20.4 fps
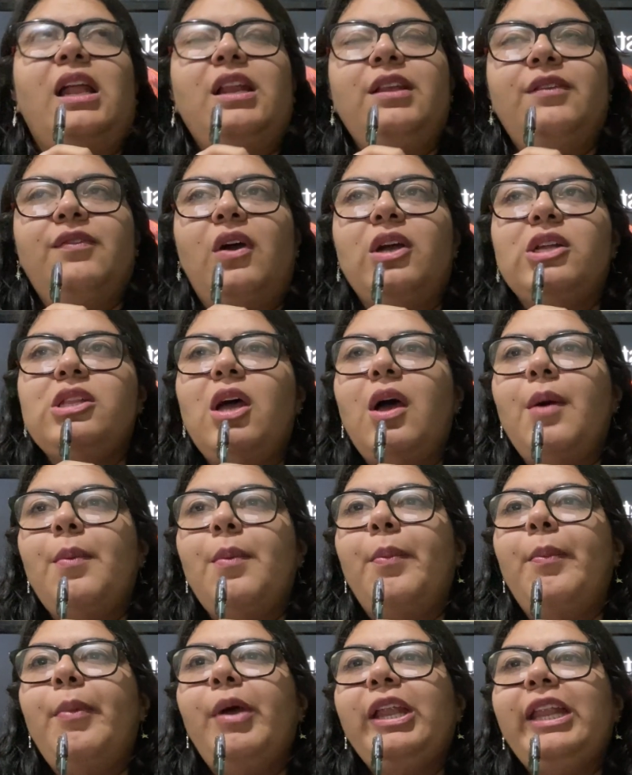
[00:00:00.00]
is fucked
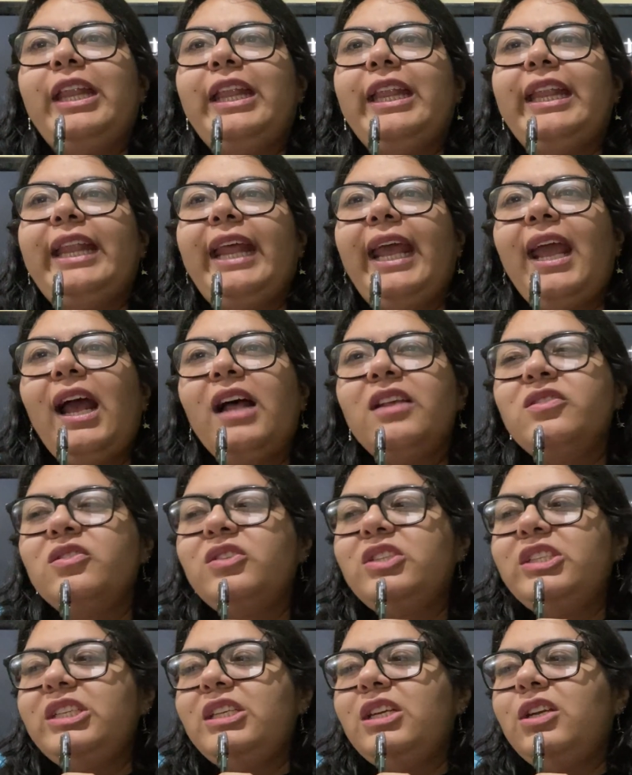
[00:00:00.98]
up, but they also
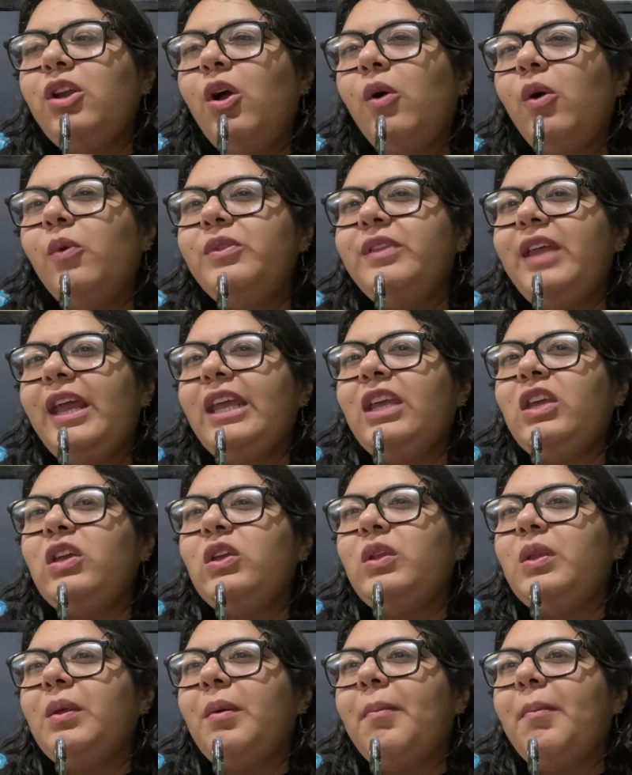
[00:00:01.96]
didn't know they
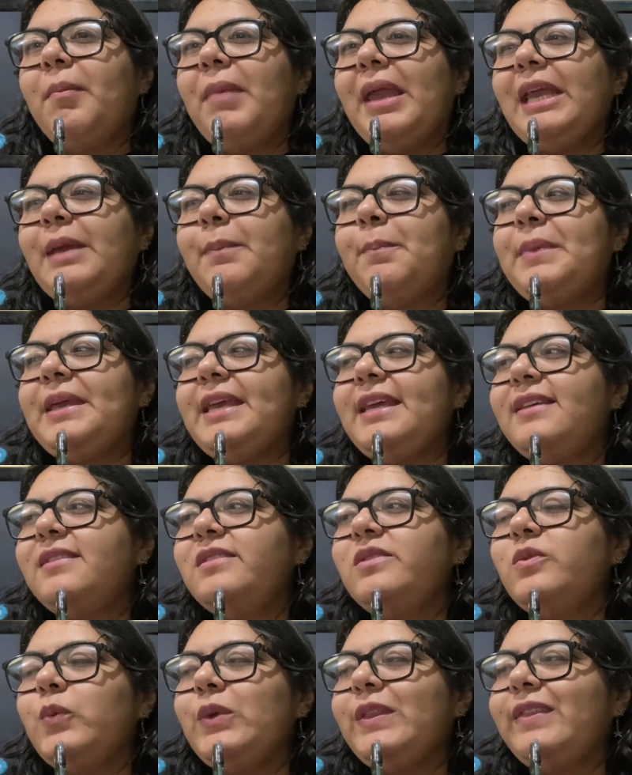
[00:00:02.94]
could make
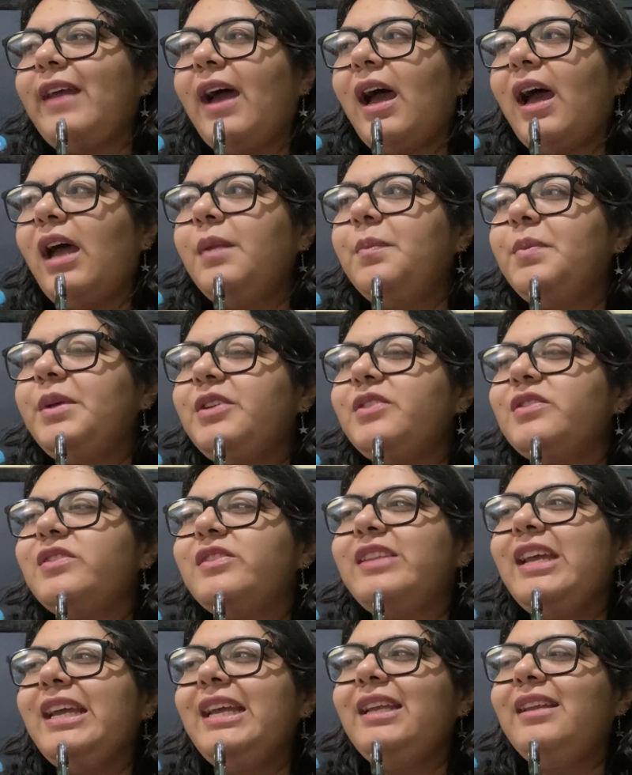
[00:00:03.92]
peace with that because
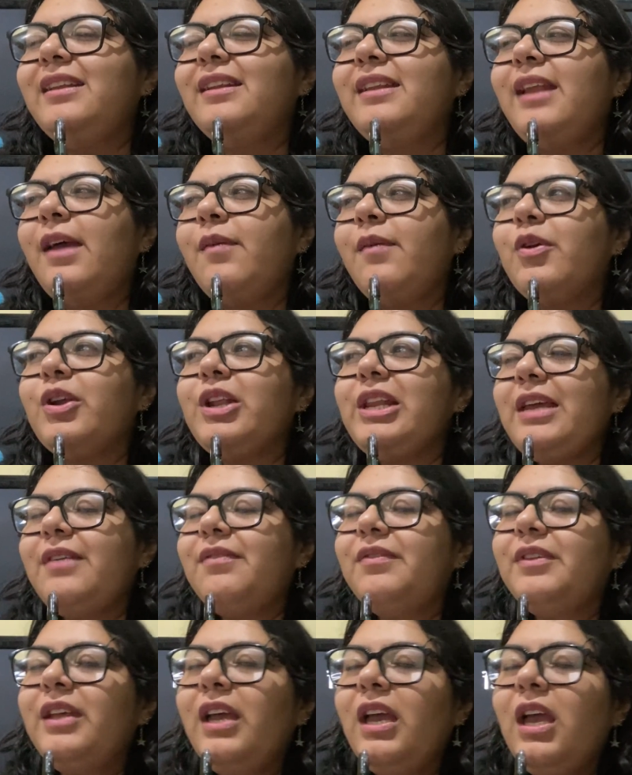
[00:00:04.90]
they never
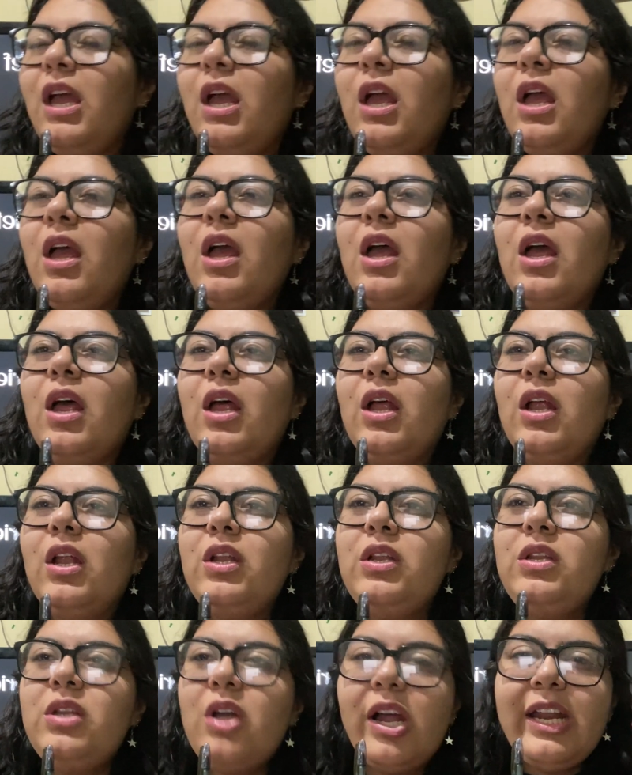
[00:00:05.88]
lived
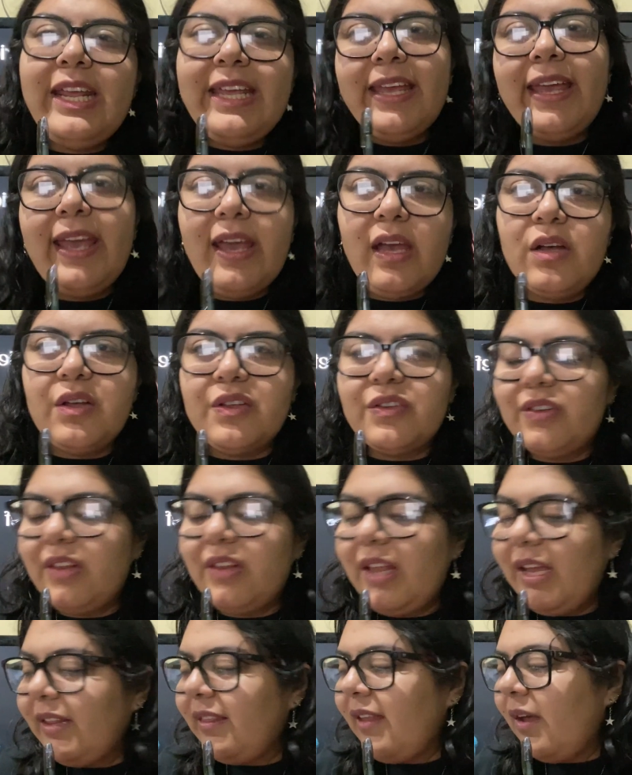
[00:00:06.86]
not in chaos.
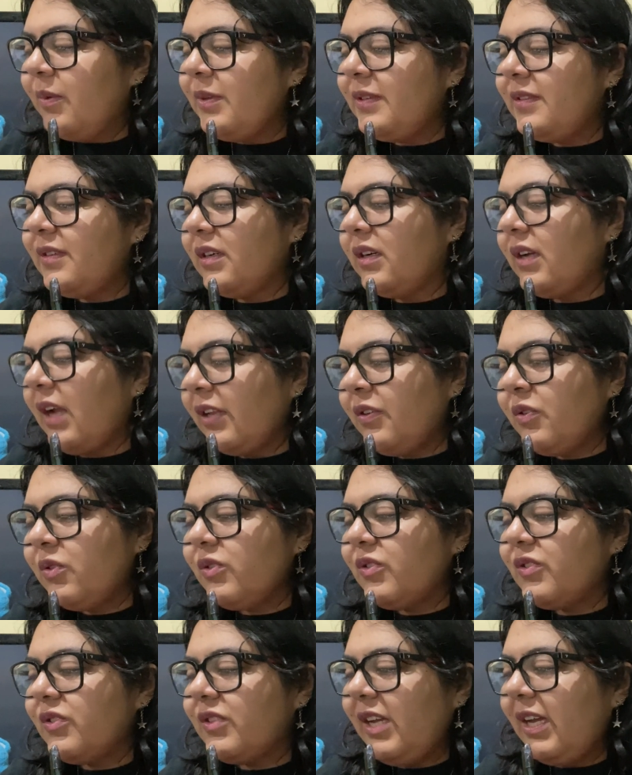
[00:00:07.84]
Like, that was their
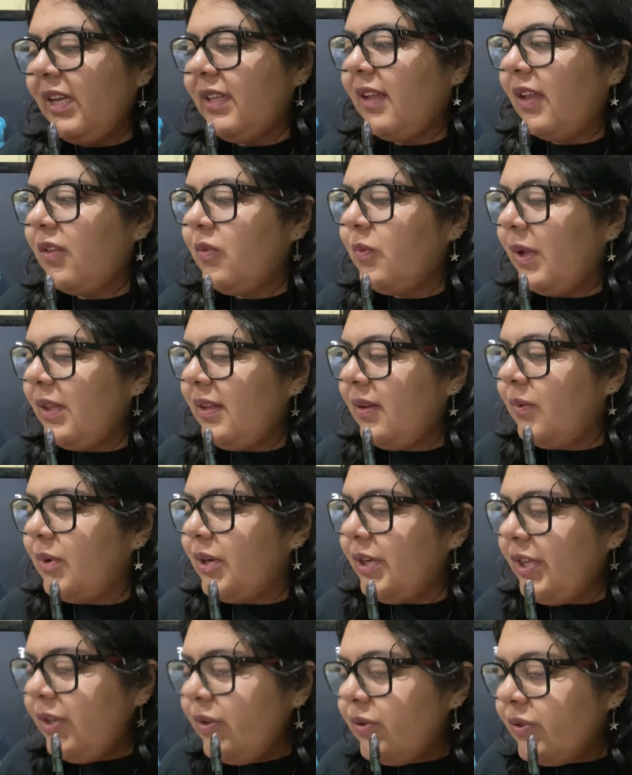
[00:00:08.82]
natural state. That's what they
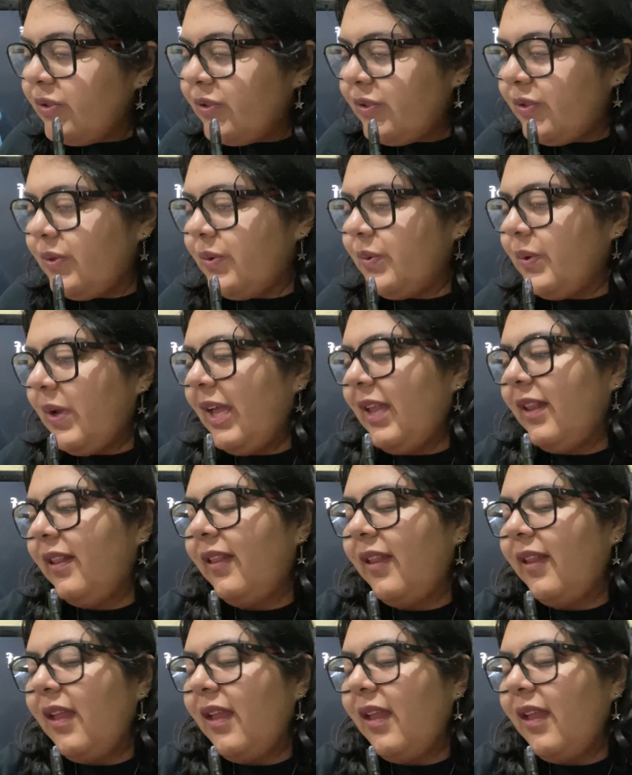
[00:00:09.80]
were used to. And